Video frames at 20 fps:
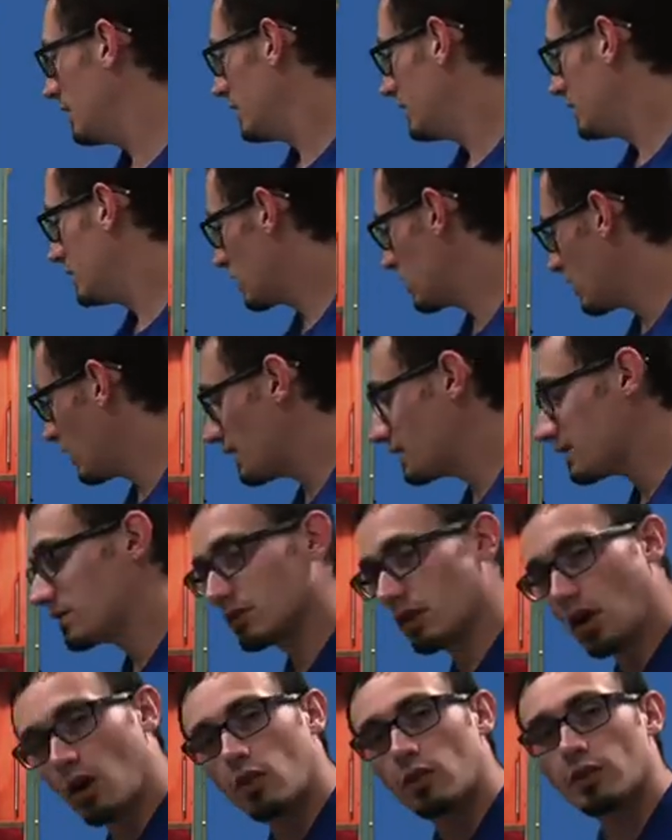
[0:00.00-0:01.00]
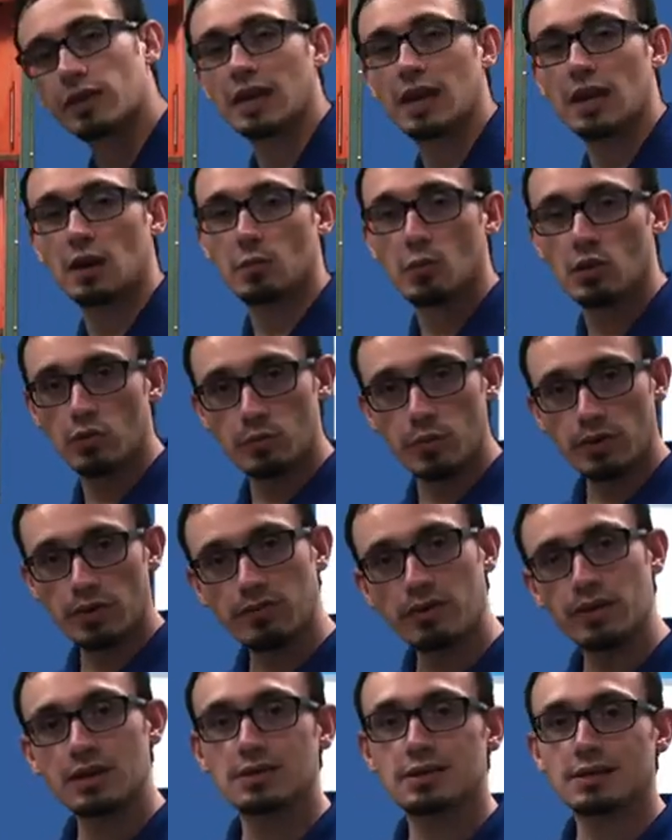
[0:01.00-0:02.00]
So you guys saw the air movement
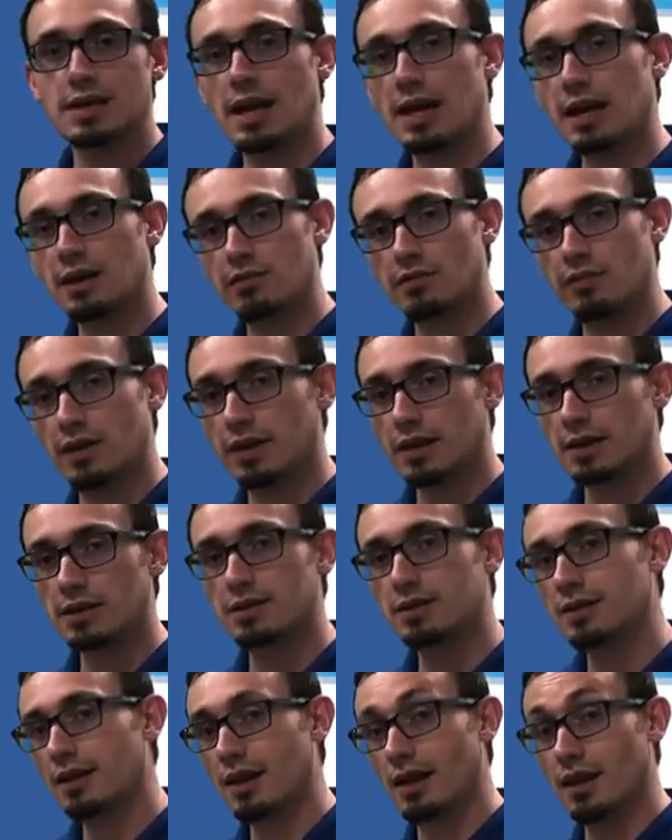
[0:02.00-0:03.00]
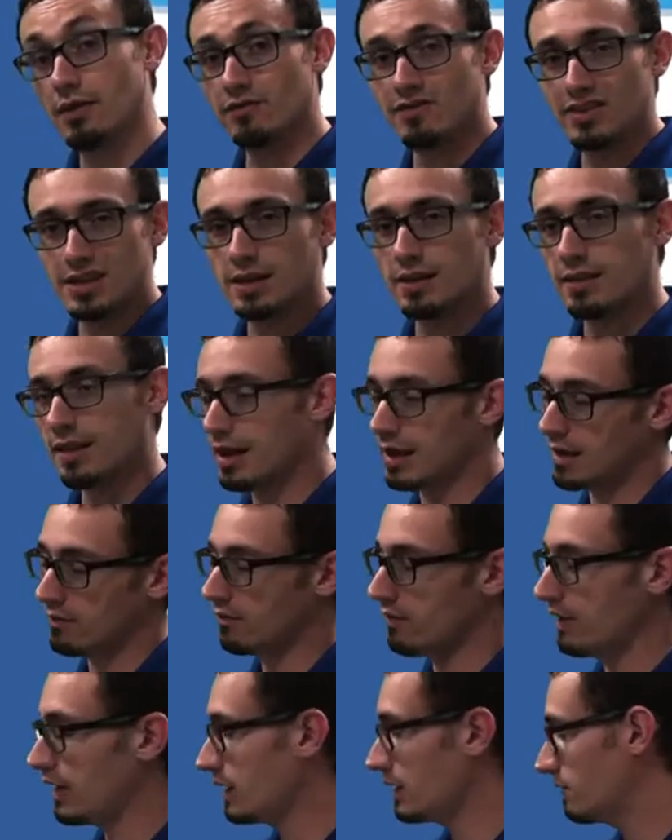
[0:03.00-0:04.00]
via stack effect, via that
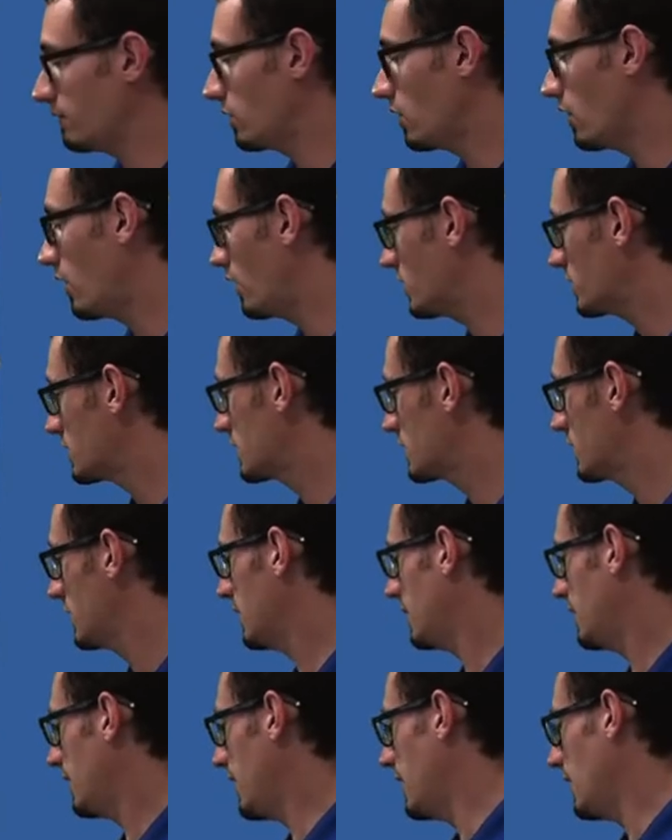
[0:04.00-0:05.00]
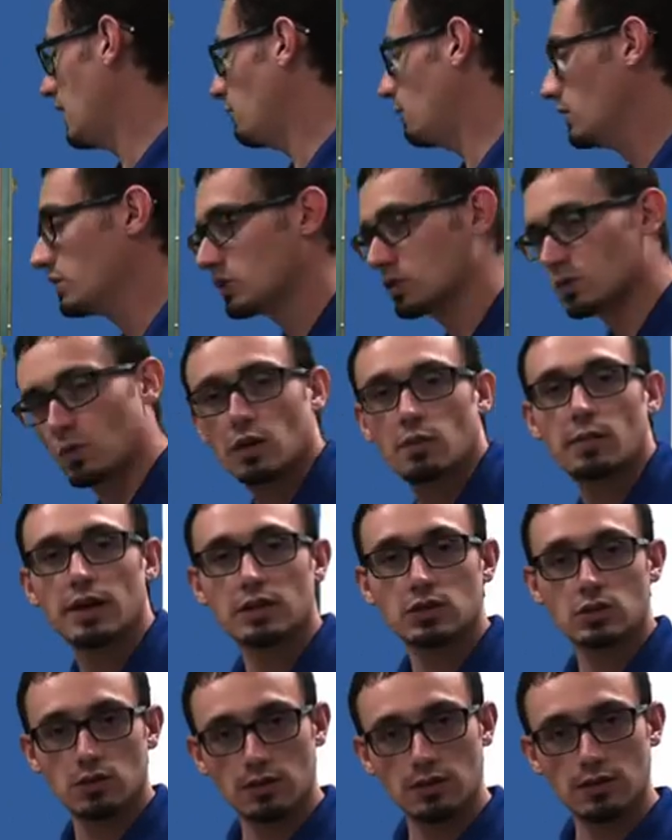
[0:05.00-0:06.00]
convective loss, but just want to make
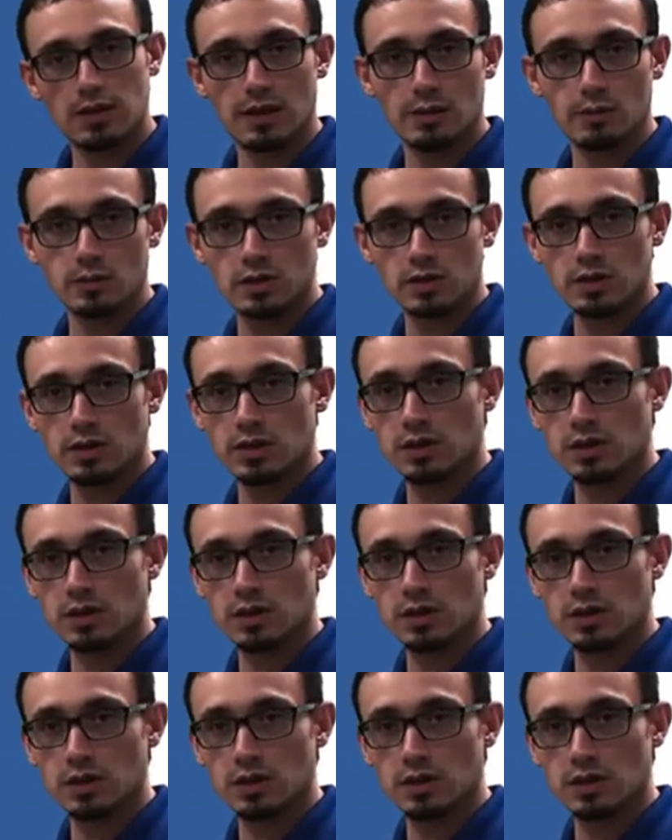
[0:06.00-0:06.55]
sure that that was clear.